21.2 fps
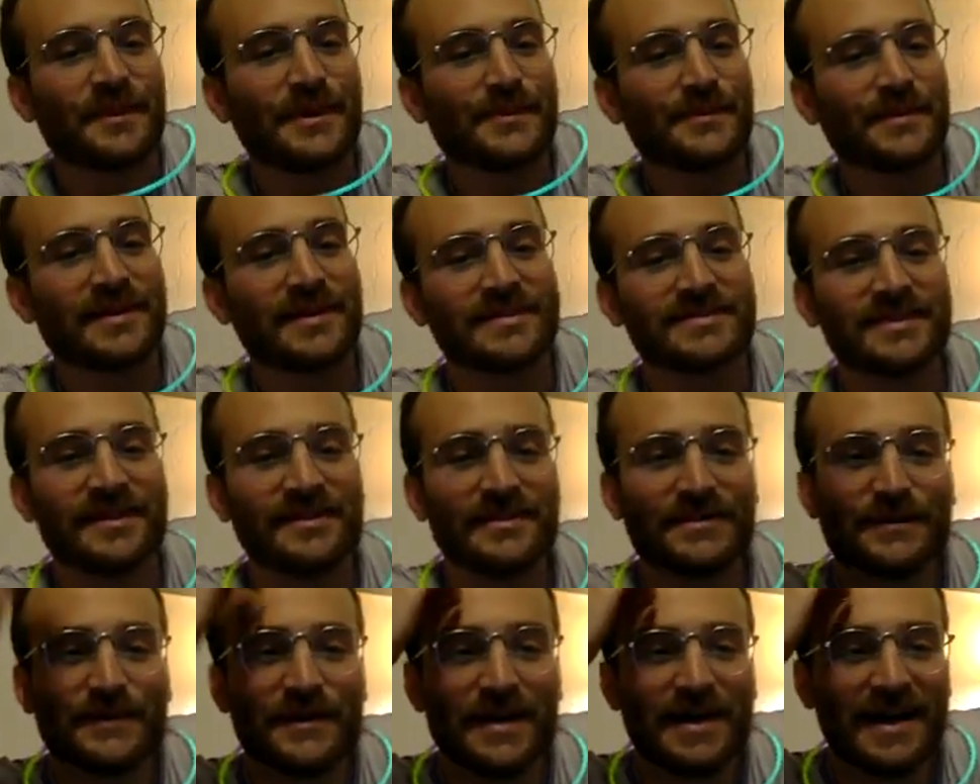because
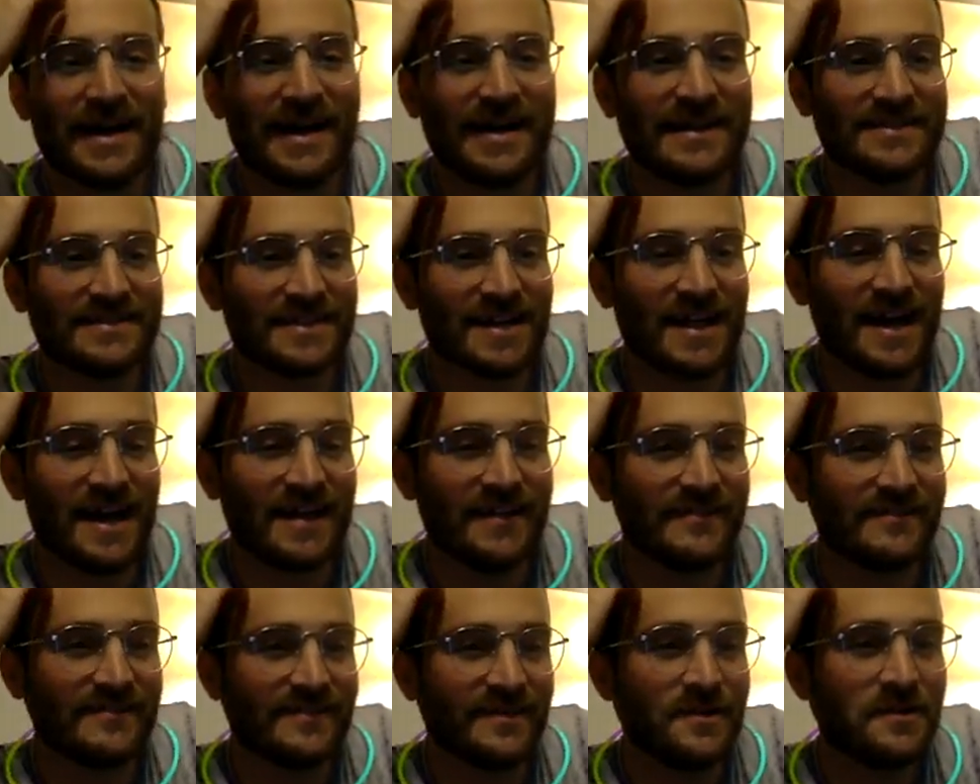otherwise I
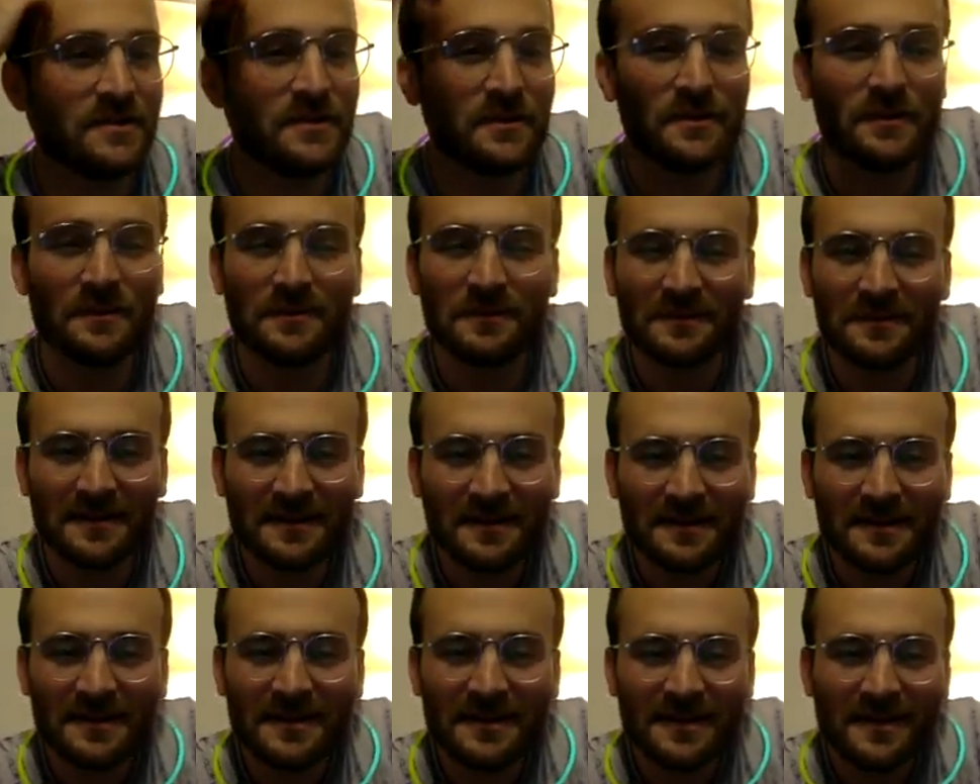don't know
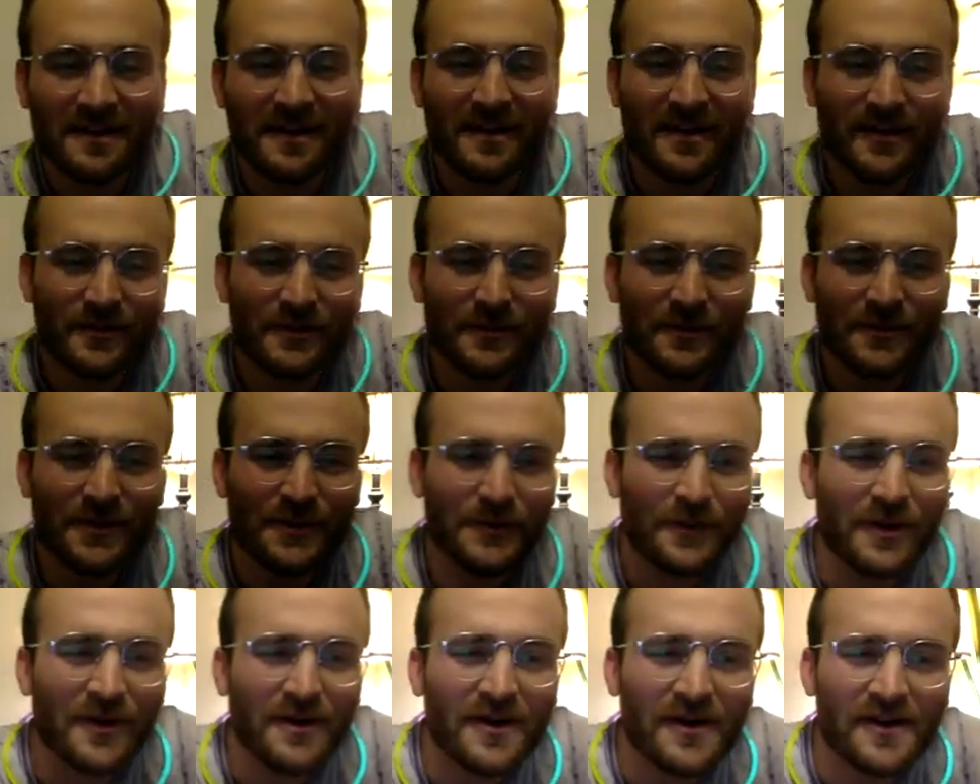who
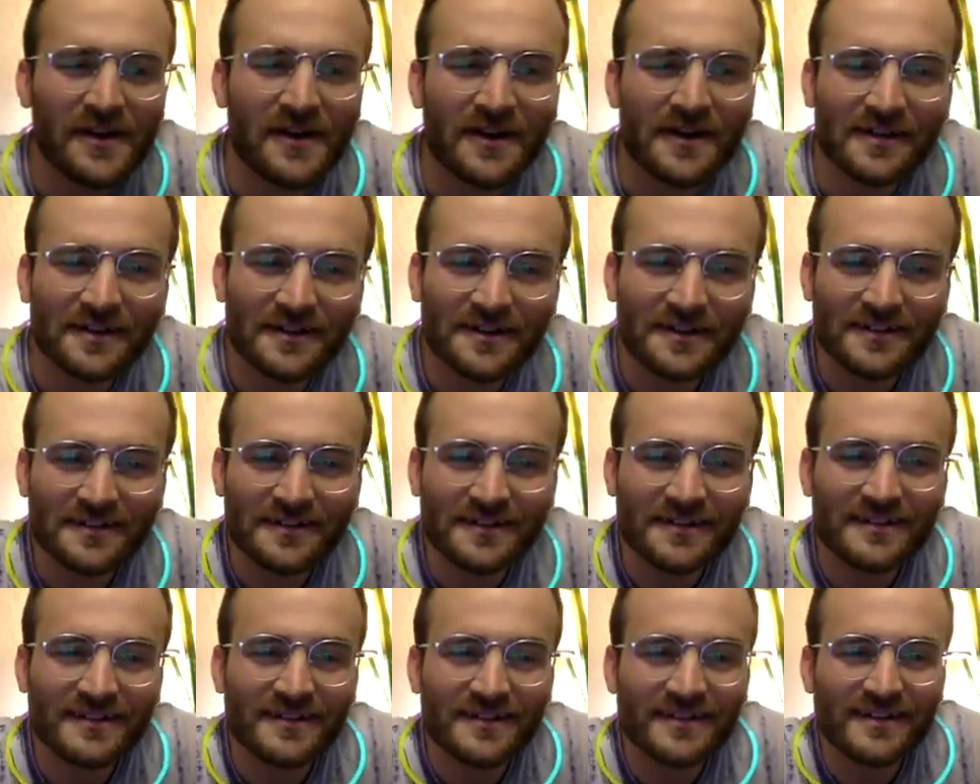you are.
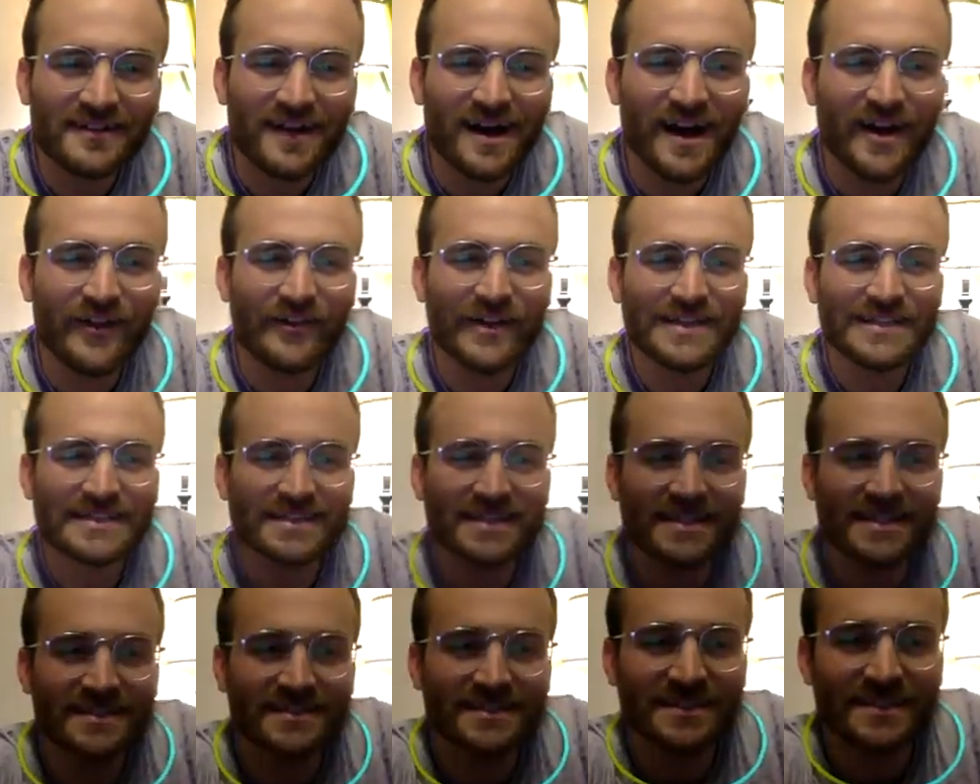All I
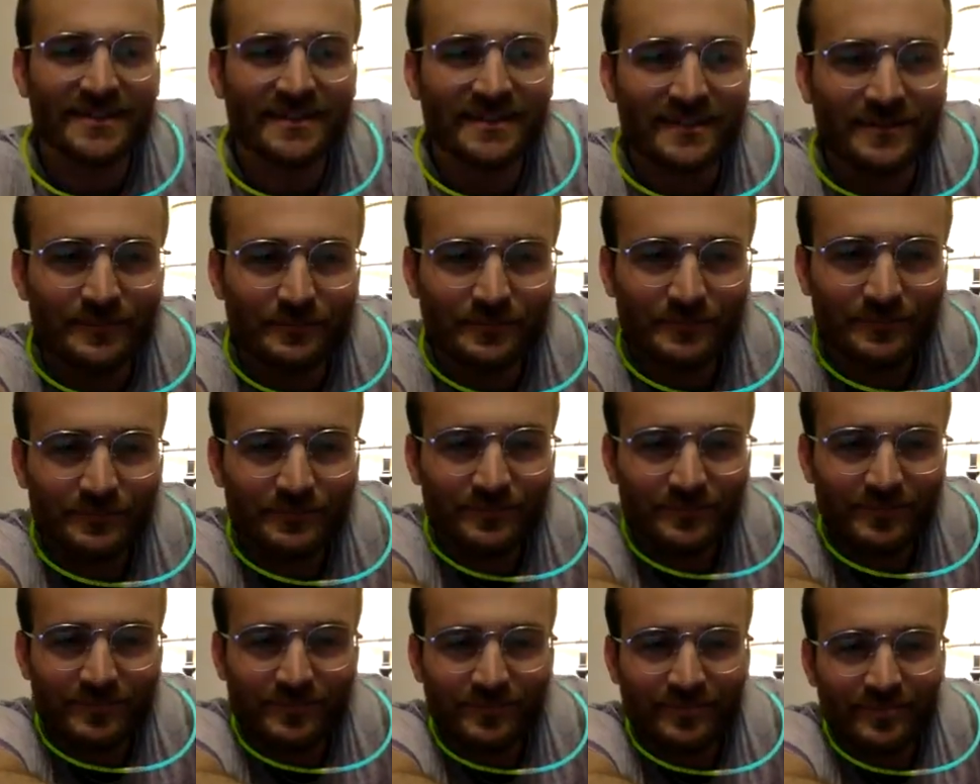see is a little
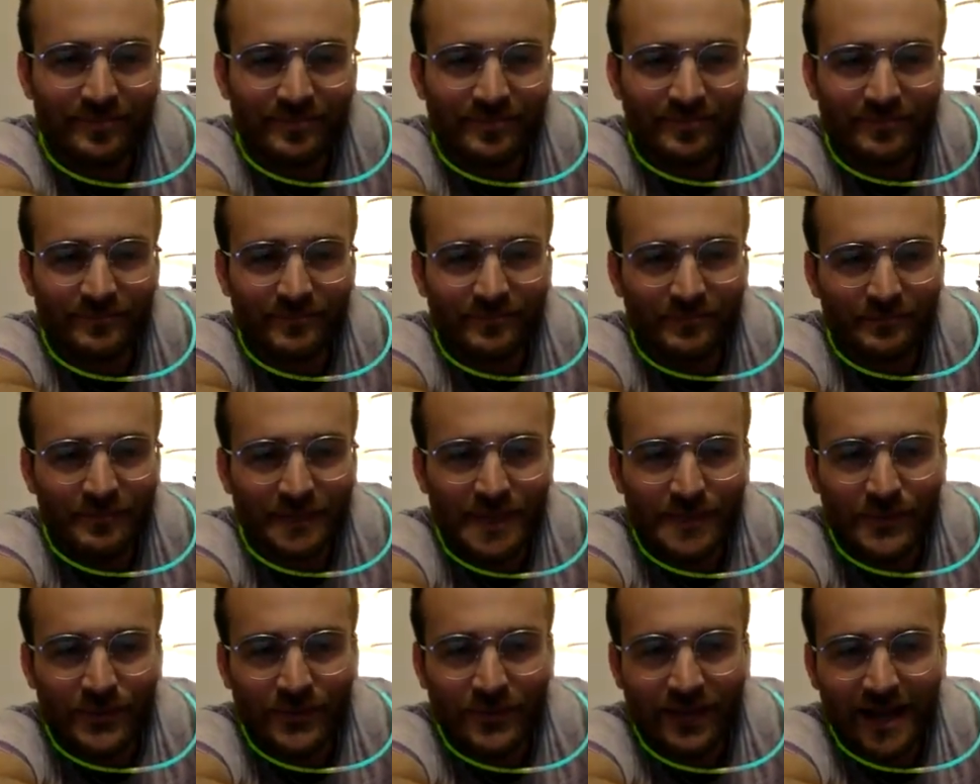
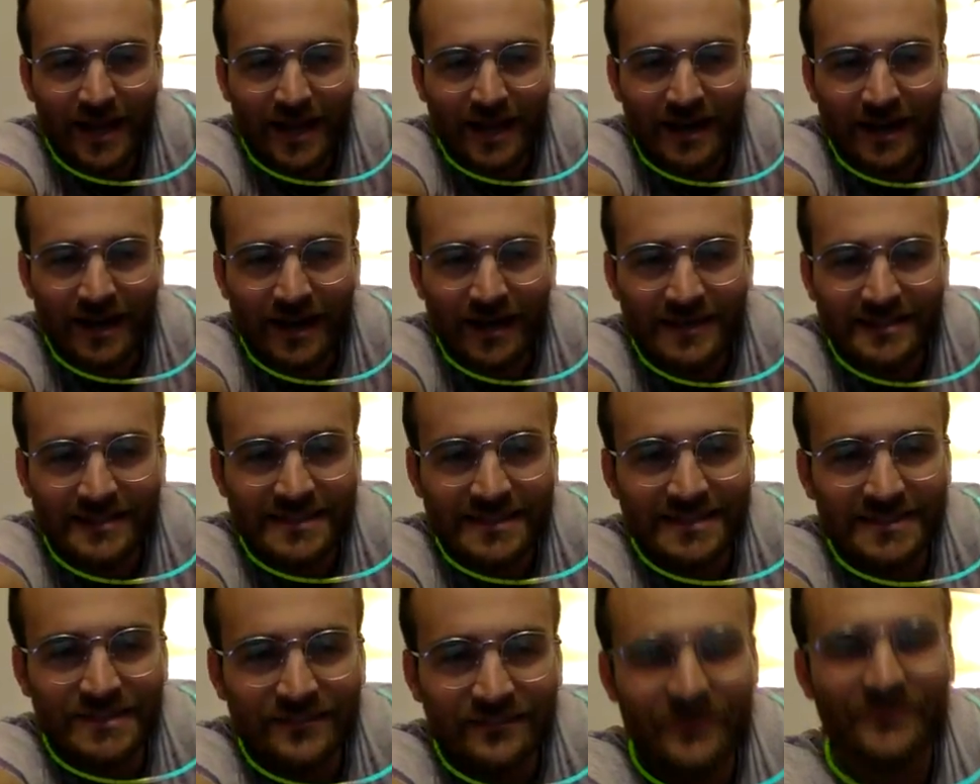people icon. It
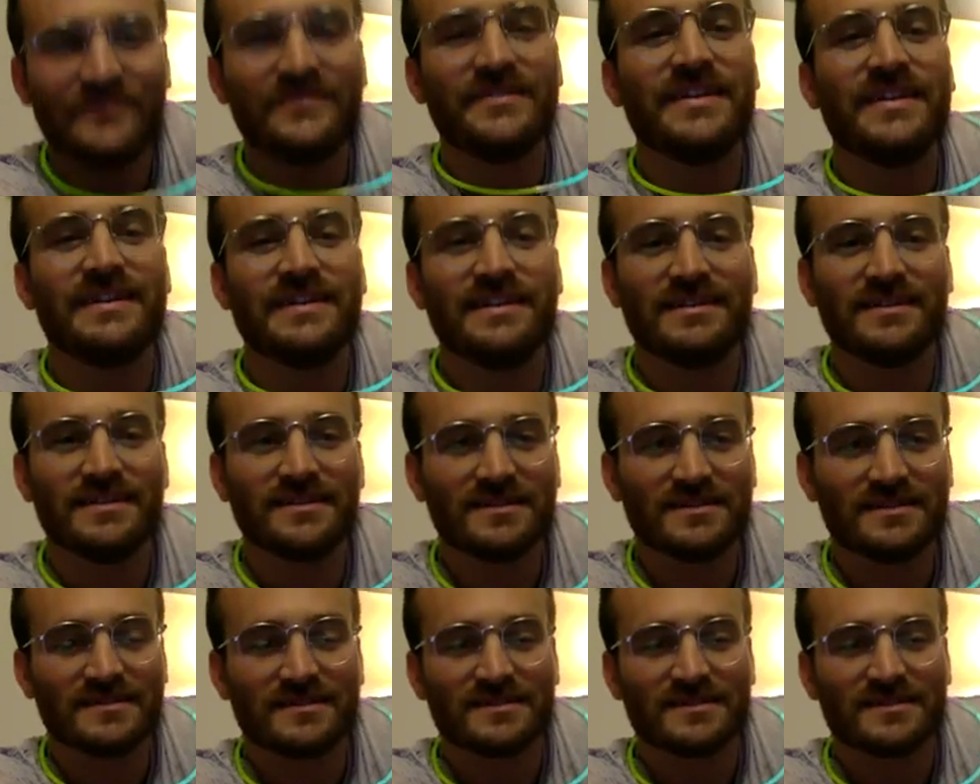says 15.